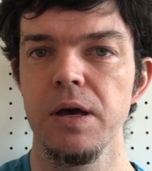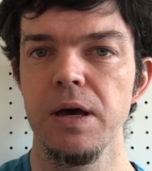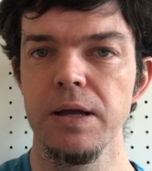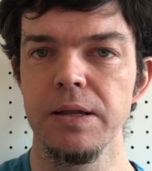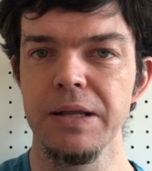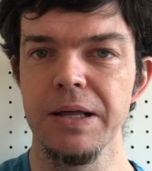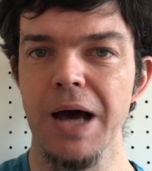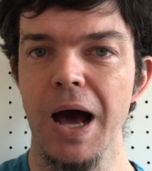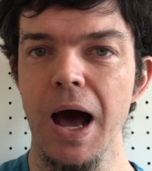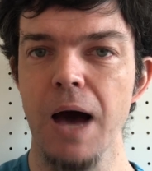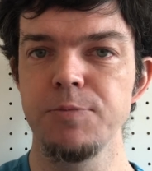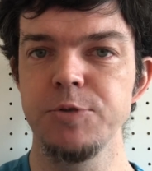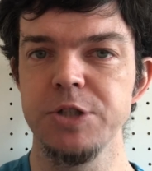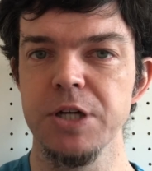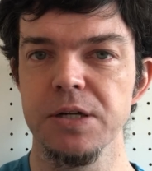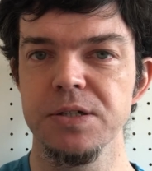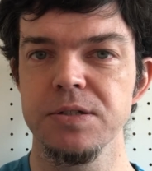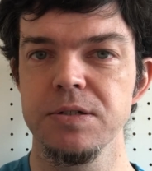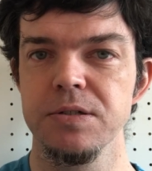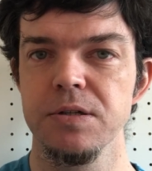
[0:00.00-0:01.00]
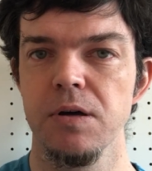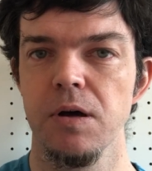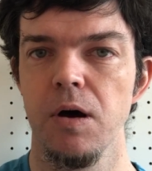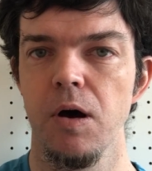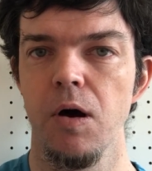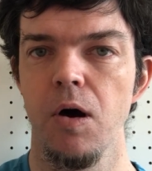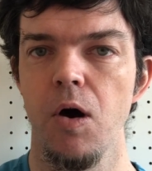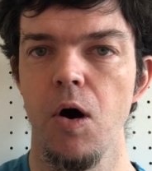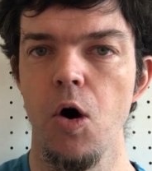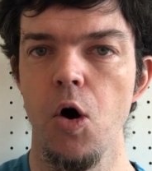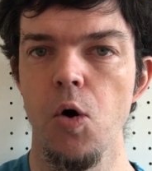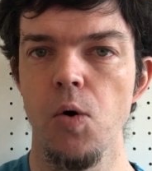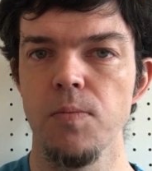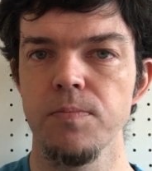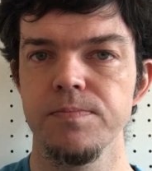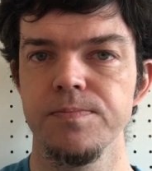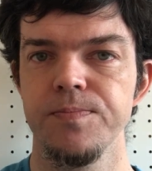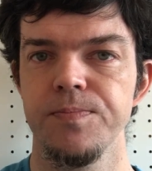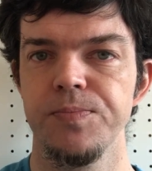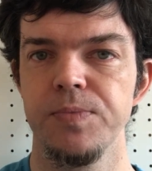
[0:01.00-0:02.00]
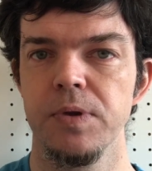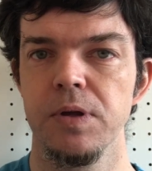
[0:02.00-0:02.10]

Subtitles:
and the object home.